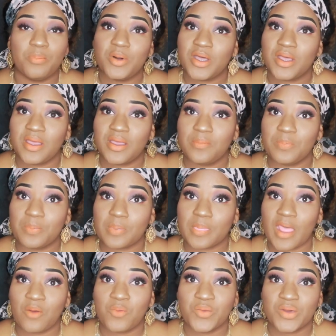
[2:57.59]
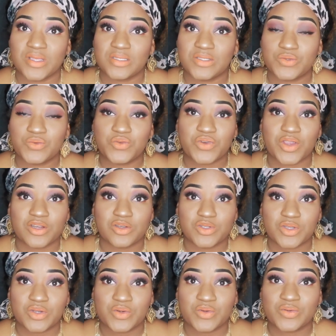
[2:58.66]
But I went to Trader
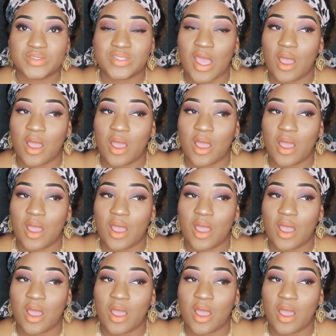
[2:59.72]
Joe's,